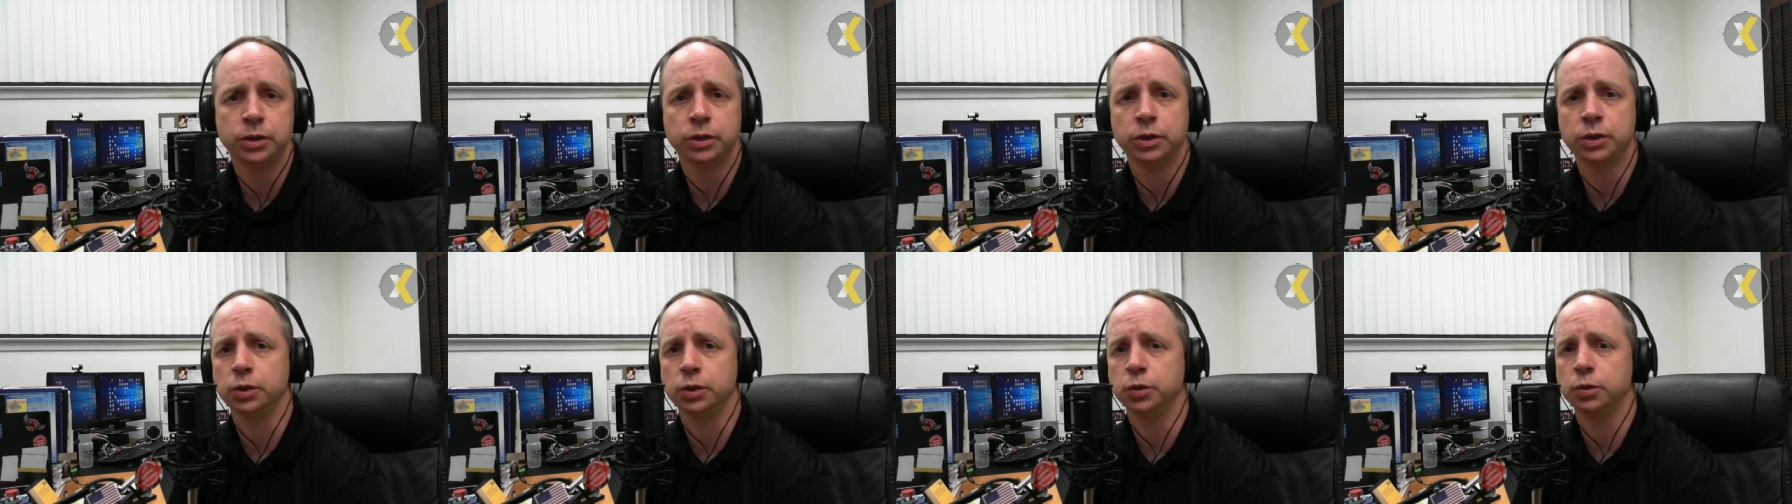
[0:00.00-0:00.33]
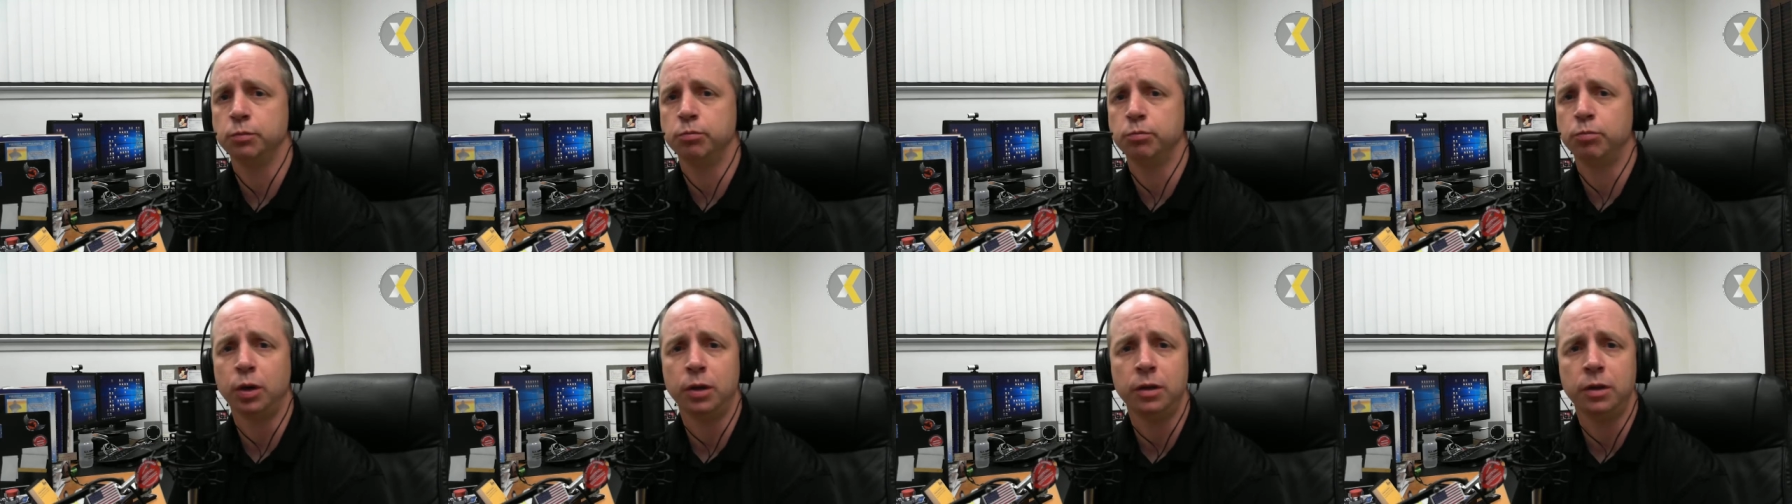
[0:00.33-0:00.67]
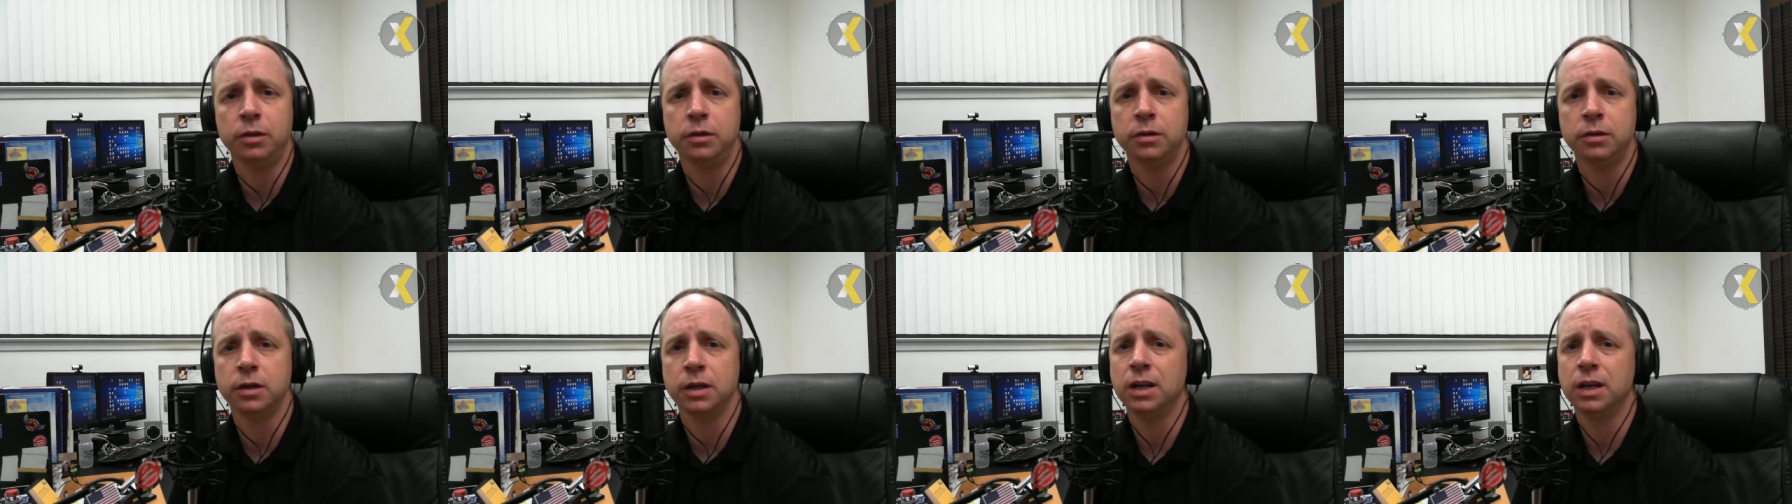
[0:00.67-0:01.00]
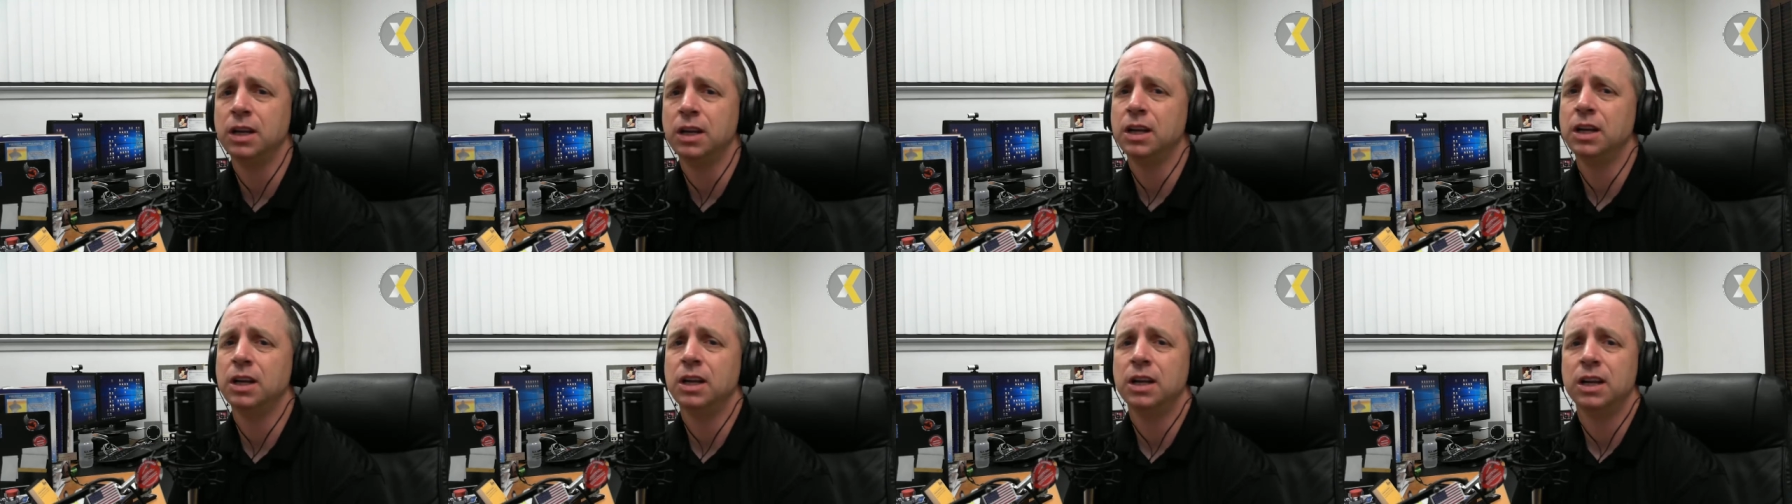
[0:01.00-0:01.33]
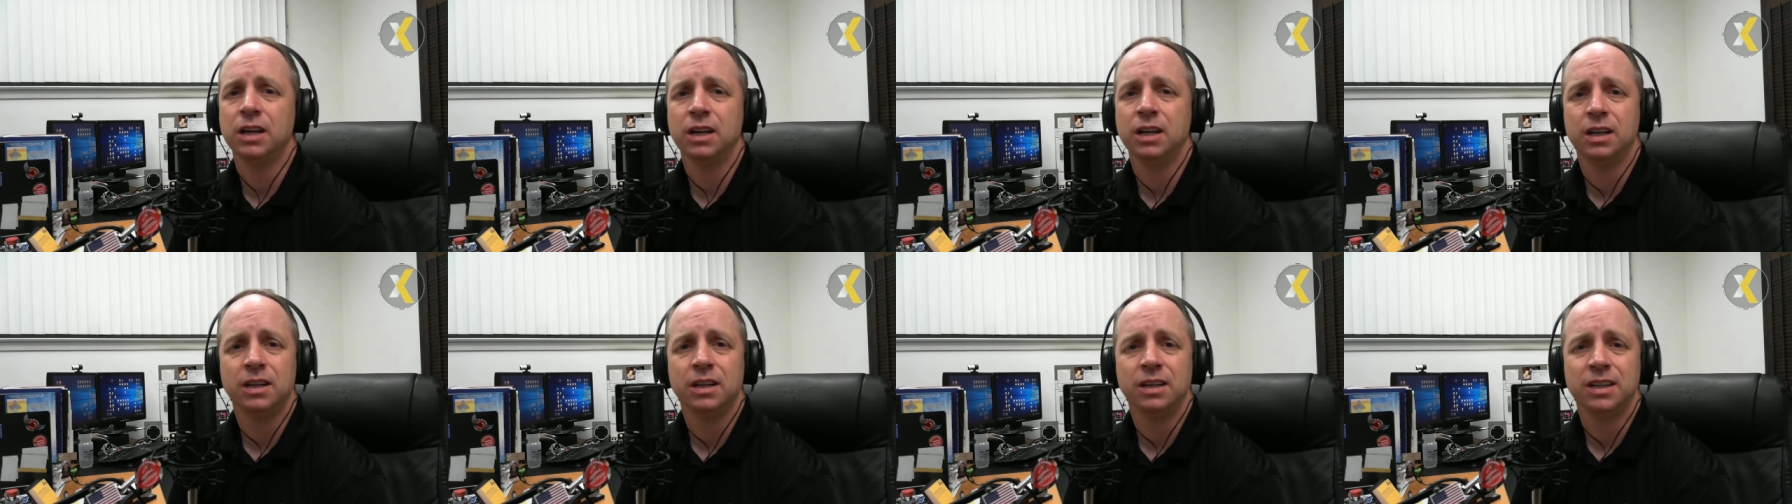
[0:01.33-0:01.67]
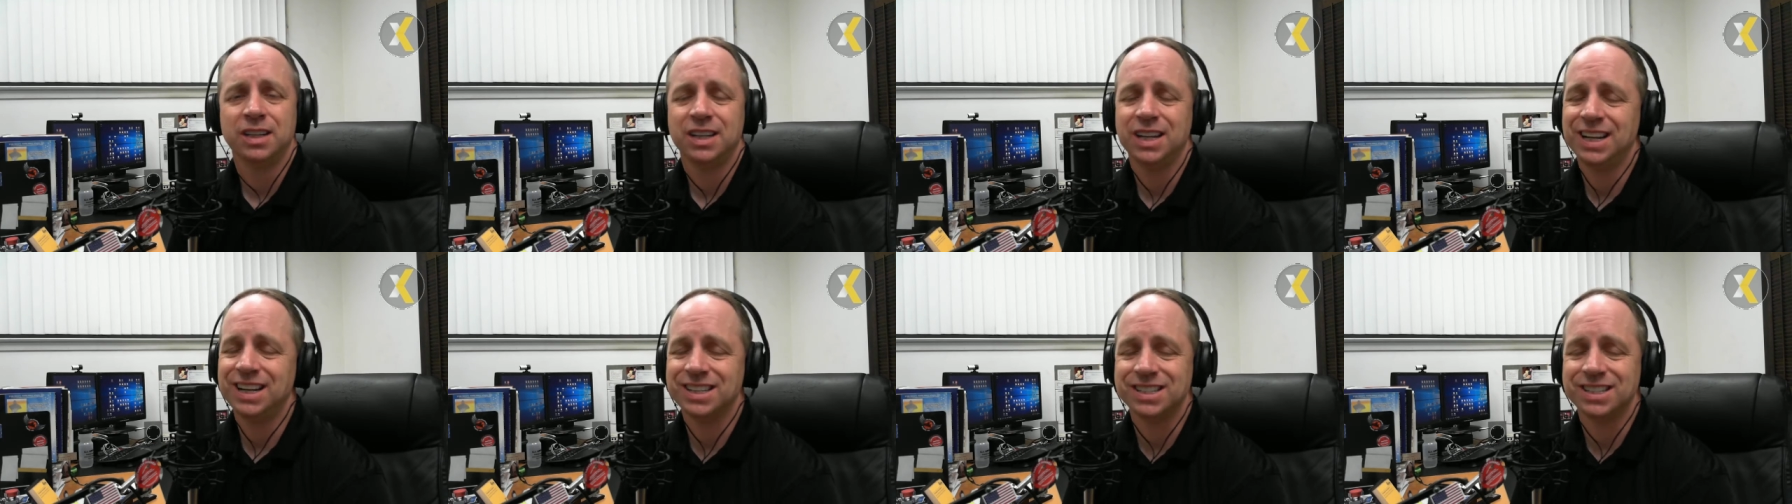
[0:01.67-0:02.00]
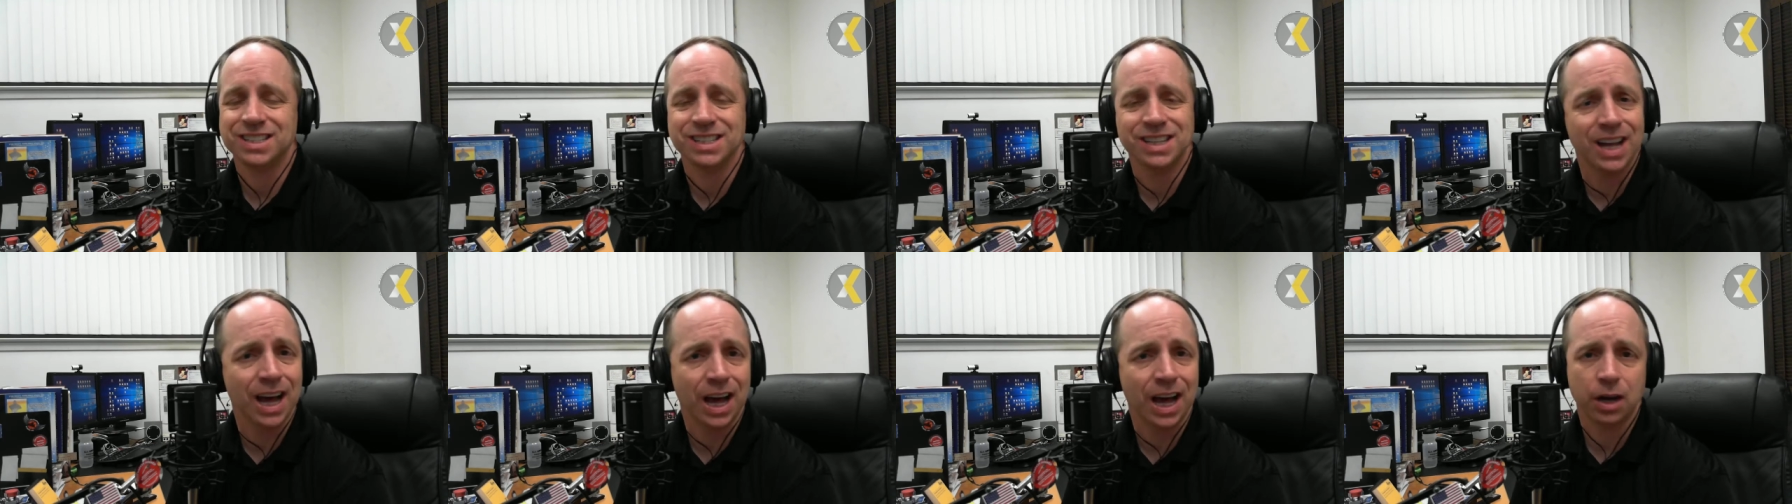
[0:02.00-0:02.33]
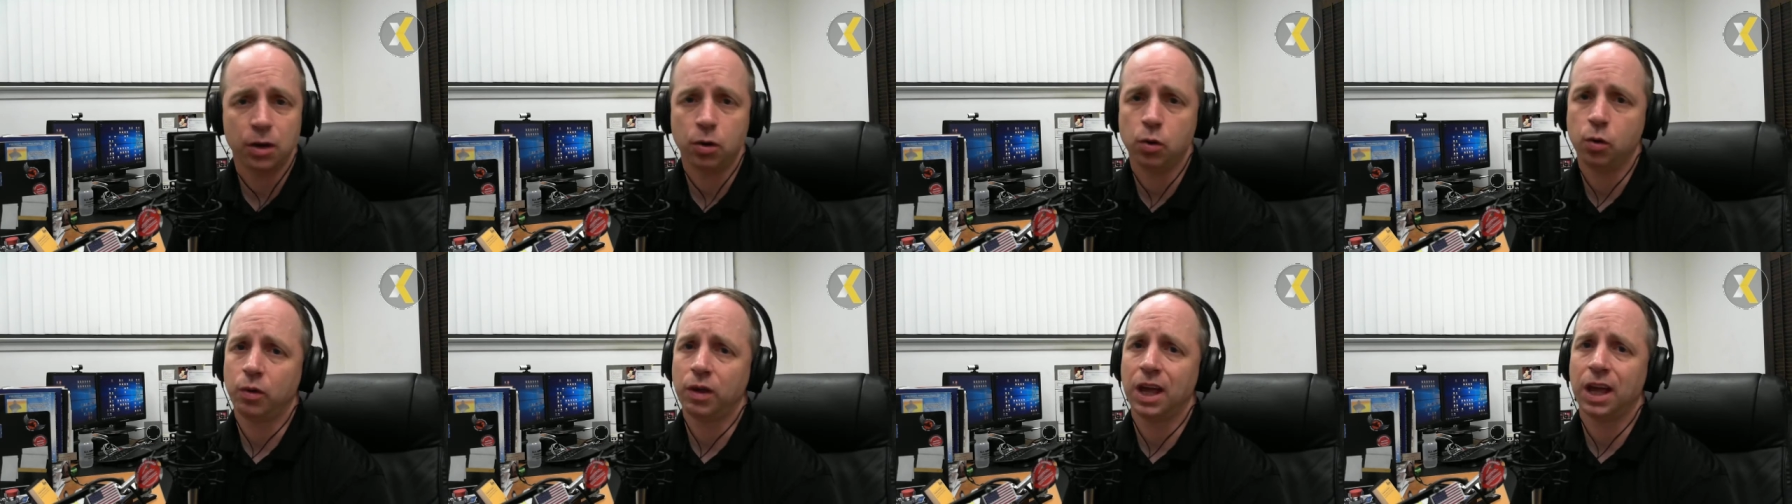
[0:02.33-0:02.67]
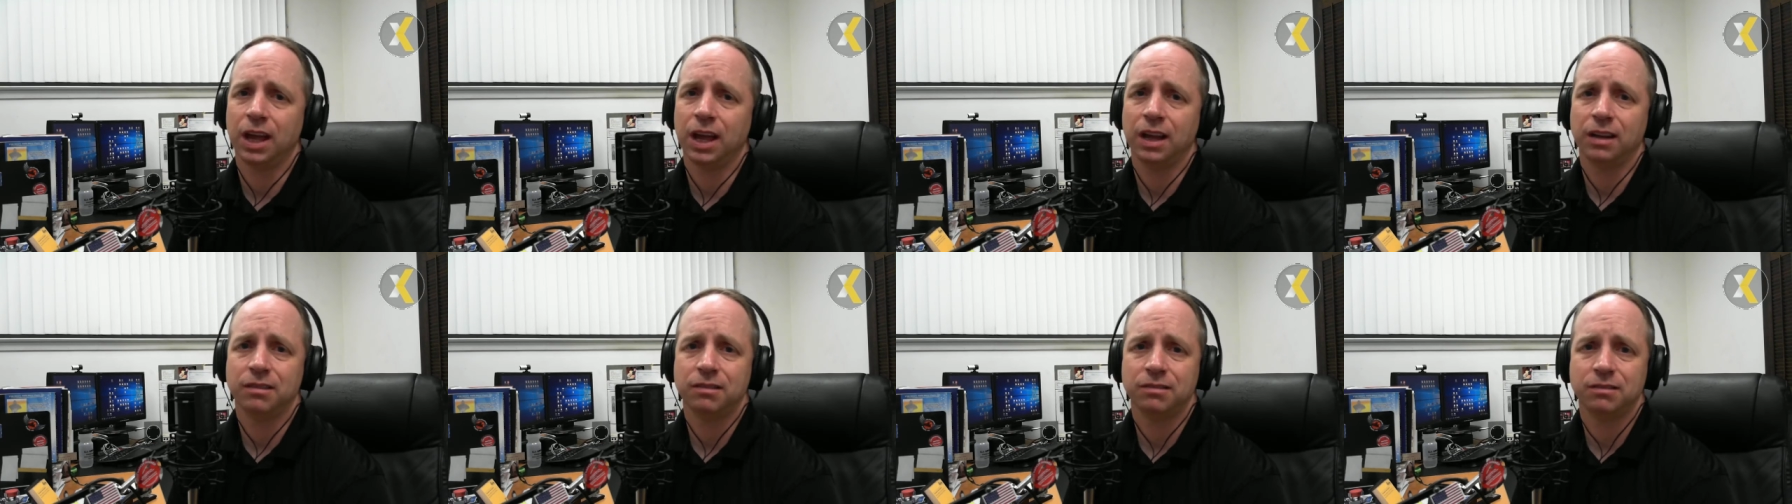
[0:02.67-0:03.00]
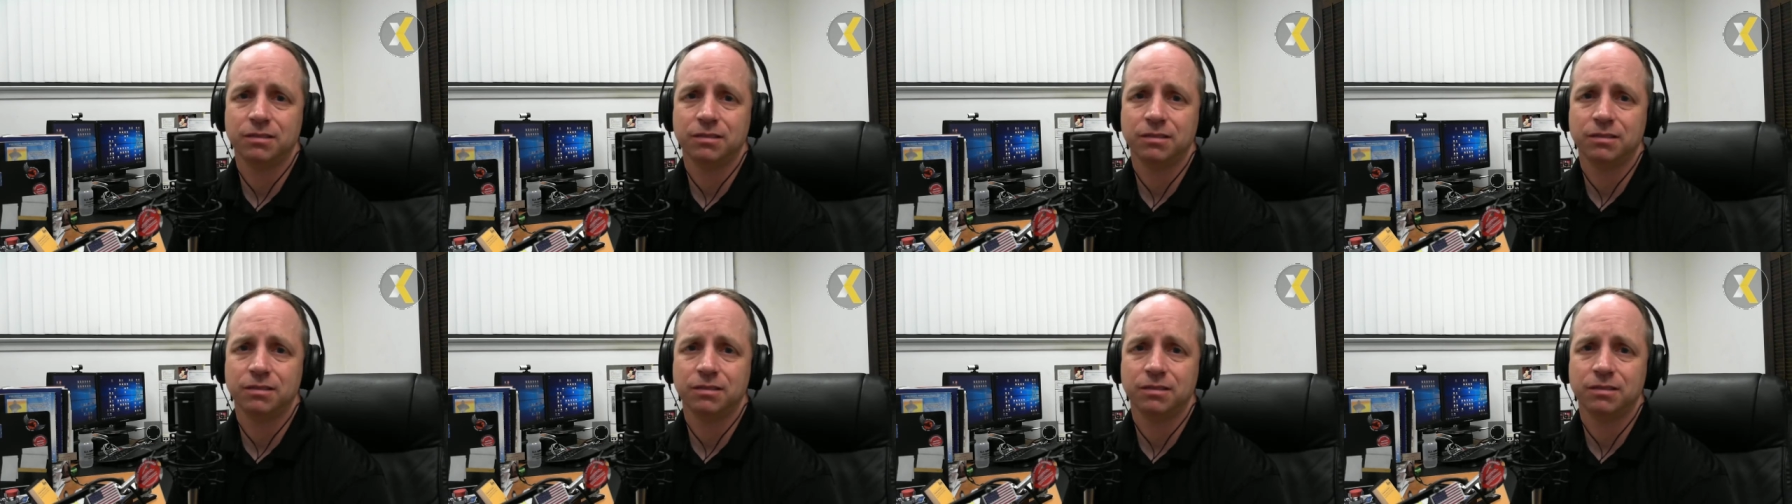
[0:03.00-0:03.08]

to burn is not okay.